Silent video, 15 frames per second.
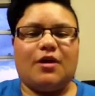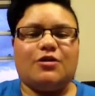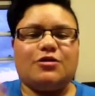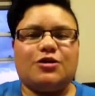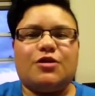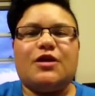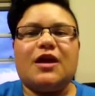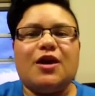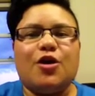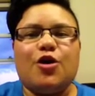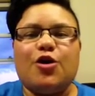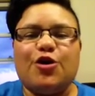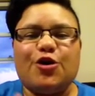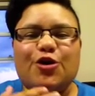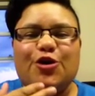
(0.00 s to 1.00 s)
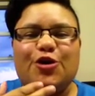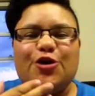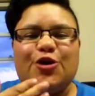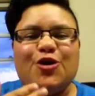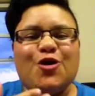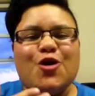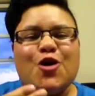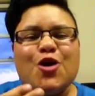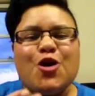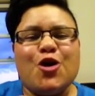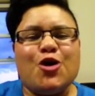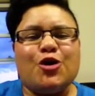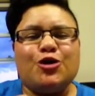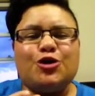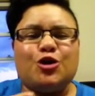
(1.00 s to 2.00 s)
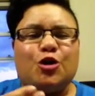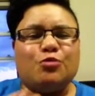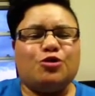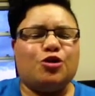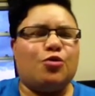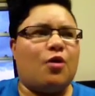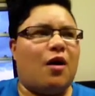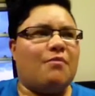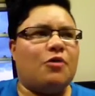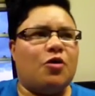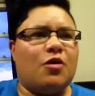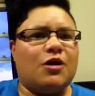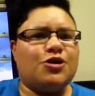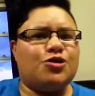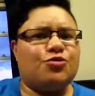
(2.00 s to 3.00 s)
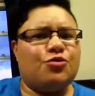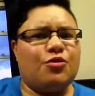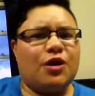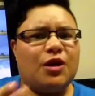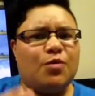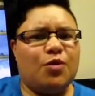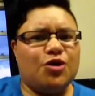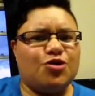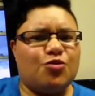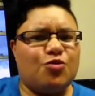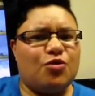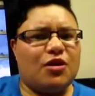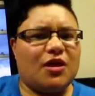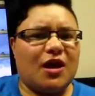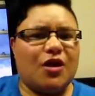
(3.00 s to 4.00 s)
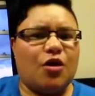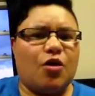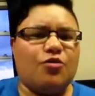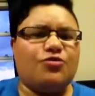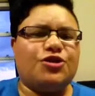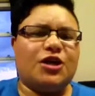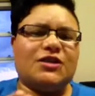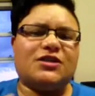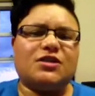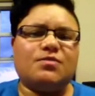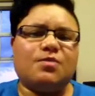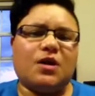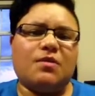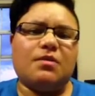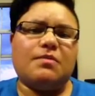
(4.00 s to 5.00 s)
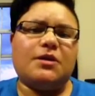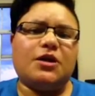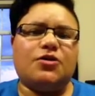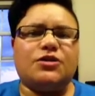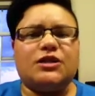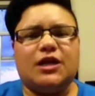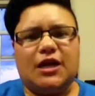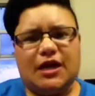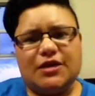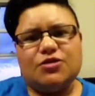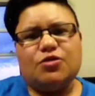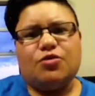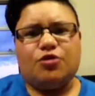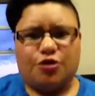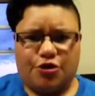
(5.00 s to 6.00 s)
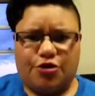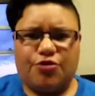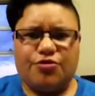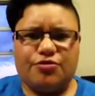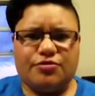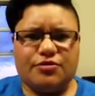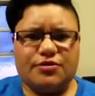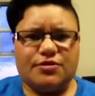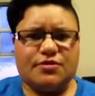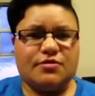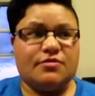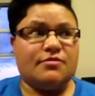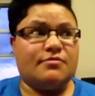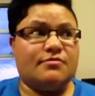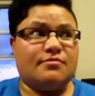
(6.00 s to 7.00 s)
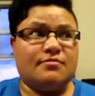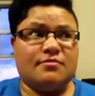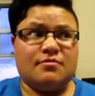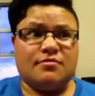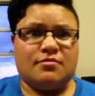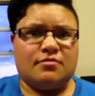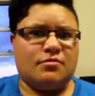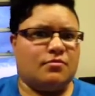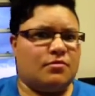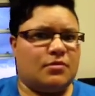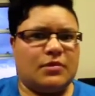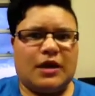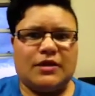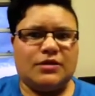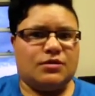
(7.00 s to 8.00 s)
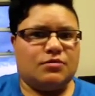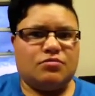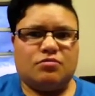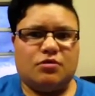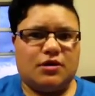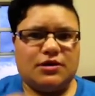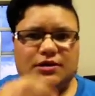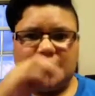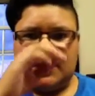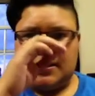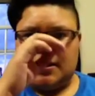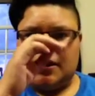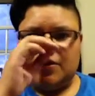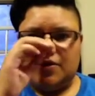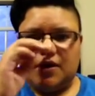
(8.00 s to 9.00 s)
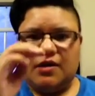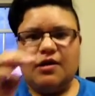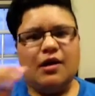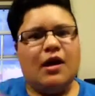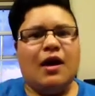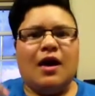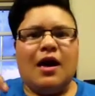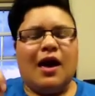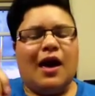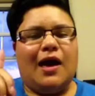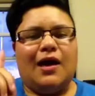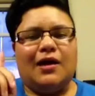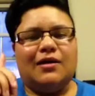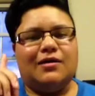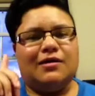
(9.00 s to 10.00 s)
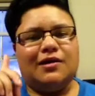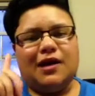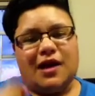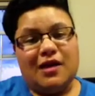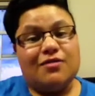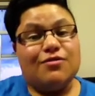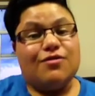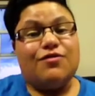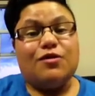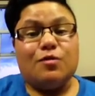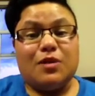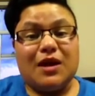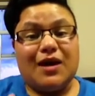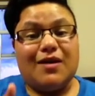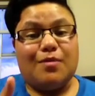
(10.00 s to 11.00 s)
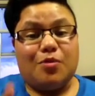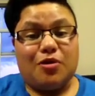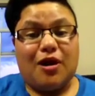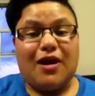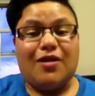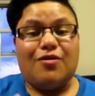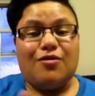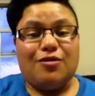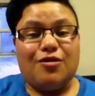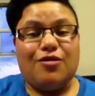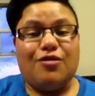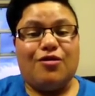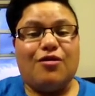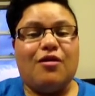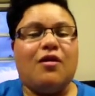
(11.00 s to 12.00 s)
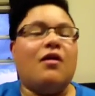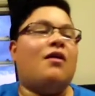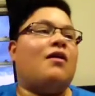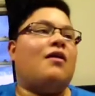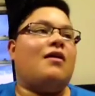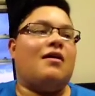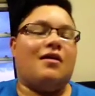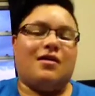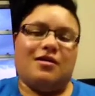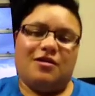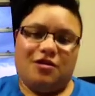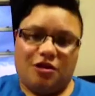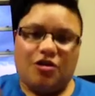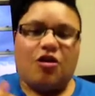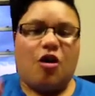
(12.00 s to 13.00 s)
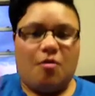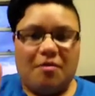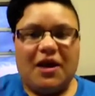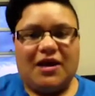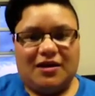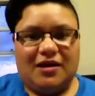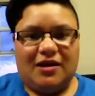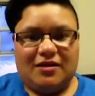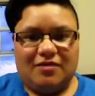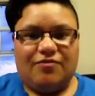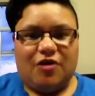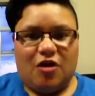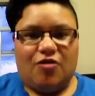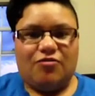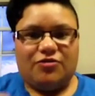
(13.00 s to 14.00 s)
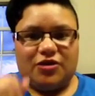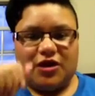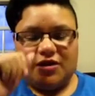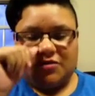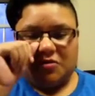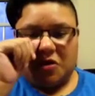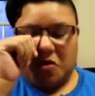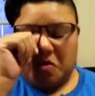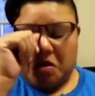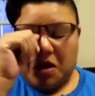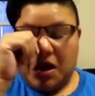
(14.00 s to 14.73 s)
So they're her top two. I'm not quite sure in which order they go. Justin Bieber because he gets all the girls. That's what it said anyway. And Heather, if you're playing a prank on her, you got me involved as well.